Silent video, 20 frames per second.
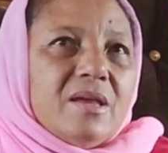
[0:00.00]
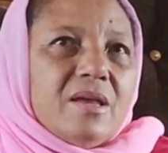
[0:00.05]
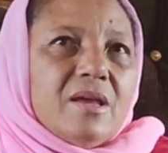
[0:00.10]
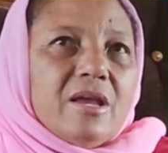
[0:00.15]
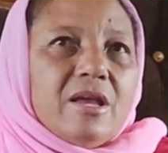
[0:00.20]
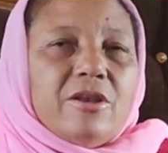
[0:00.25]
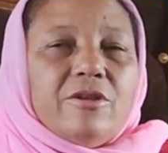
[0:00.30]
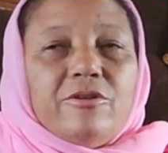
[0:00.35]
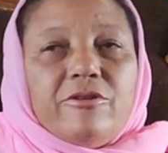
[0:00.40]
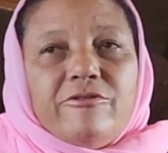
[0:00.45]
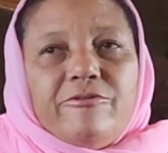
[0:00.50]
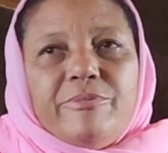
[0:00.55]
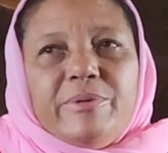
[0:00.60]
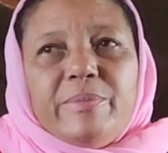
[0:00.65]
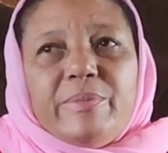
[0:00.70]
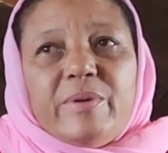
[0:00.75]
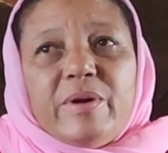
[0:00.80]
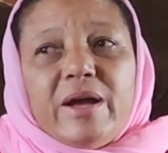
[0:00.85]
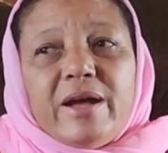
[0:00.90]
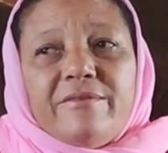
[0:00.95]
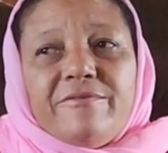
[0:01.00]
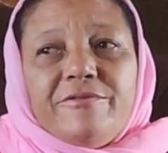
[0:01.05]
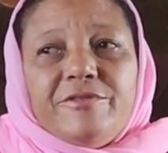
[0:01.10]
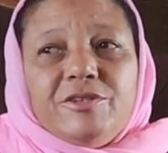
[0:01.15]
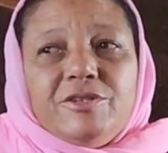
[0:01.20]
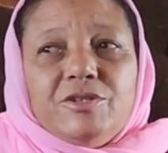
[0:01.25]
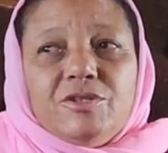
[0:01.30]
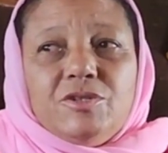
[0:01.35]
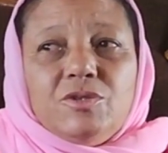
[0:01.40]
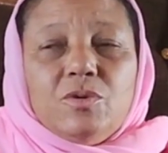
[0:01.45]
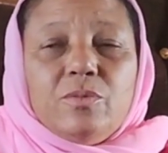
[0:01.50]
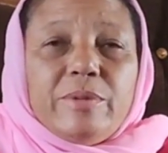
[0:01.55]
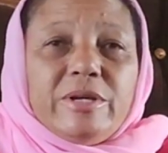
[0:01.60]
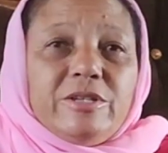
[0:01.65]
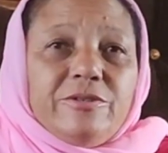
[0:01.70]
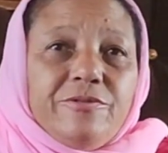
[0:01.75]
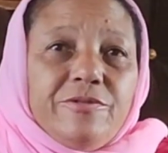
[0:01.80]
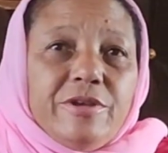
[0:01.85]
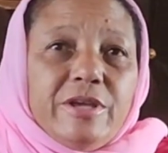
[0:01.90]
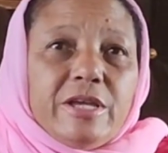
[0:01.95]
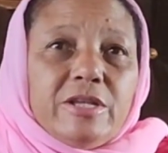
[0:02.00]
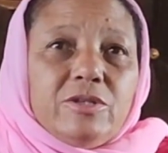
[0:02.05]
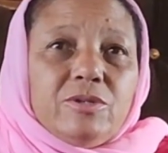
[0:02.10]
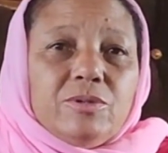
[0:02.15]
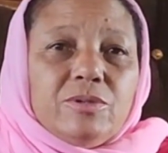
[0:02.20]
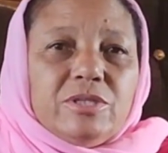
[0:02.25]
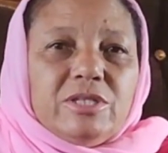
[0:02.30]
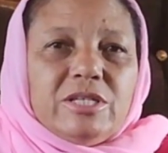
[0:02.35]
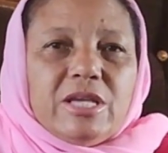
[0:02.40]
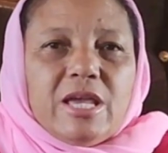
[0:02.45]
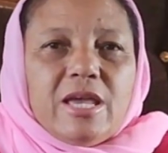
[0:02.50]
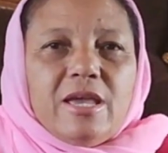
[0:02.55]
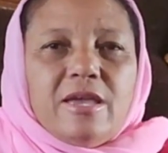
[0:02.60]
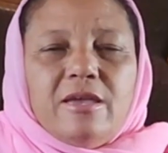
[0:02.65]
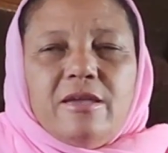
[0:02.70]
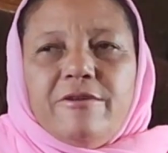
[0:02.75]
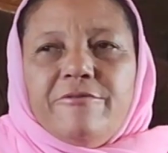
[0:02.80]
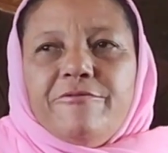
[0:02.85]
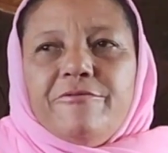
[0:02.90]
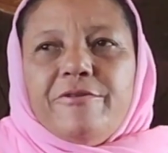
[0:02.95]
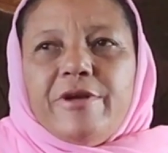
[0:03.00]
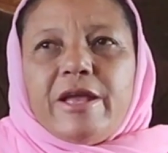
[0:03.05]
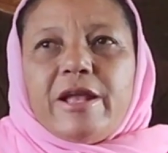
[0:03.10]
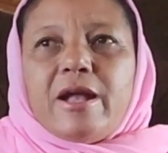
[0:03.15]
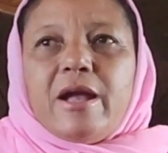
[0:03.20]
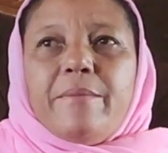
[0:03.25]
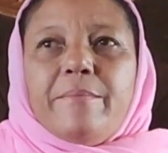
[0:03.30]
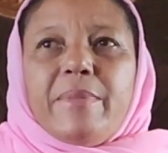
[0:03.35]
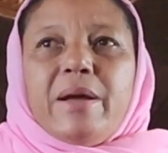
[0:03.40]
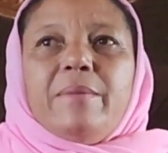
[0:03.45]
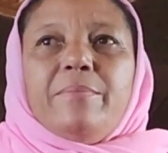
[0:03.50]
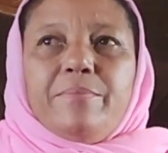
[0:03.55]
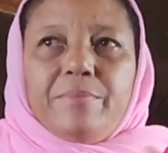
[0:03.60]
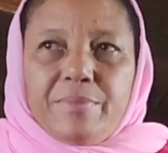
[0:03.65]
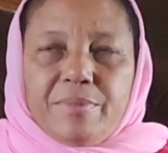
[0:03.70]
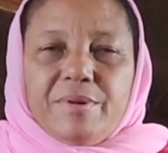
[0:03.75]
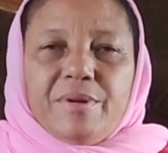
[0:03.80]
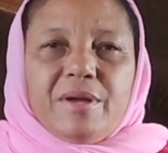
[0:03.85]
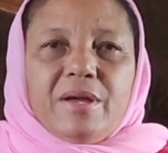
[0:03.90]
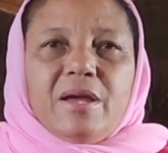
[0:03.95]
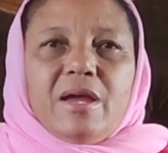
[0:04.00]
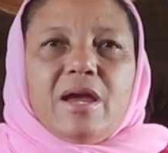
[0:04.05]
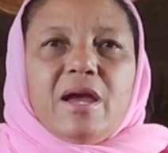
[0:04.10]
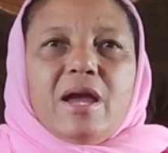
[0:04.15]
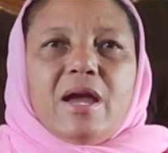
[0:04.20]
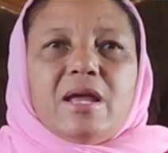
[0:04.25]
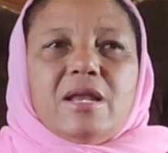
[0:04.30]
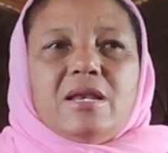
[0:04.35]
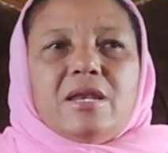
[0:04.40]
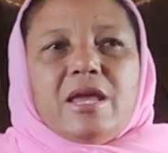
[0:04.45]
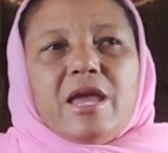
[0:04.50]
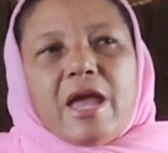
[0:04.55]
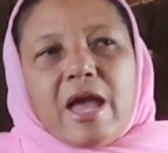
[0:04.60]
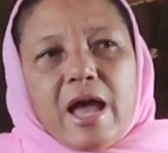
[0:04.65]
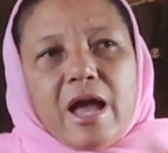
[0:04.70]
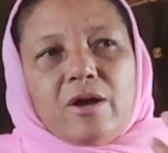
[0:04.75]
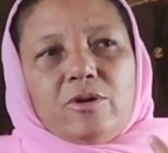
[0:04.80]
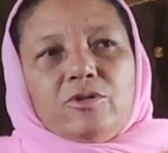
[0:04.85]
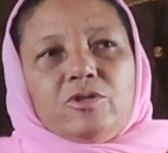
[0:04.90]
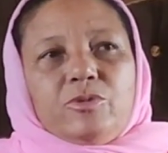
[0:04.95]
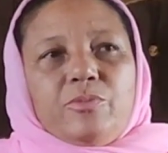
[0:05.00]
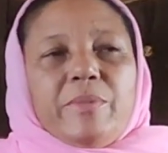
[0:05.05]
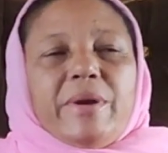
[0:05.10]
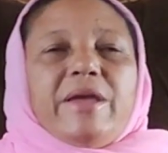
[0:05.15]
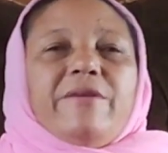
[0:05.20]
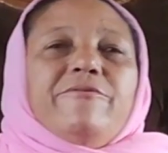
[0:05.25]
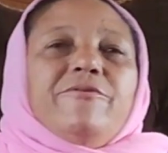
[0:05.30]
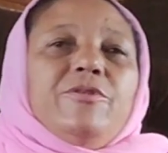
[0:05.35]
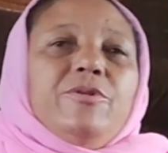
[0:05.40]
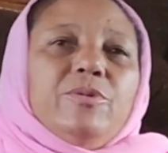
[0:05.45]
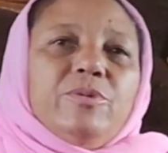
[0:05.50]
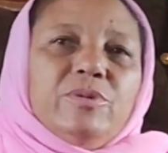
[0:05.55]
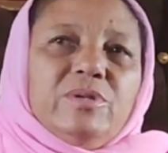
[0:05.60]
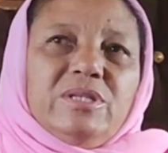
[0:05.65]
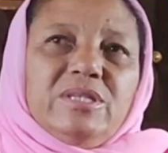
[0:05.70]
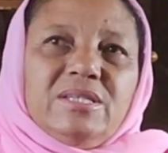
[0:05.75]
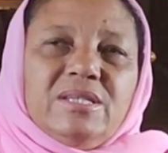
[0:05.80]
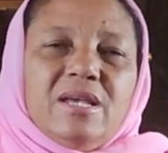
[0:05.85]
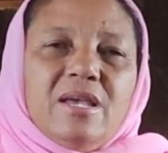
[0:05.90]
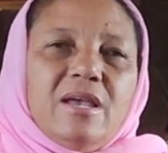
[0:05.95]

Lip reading: lot of people have so much fear to say, if I come up and air out my views,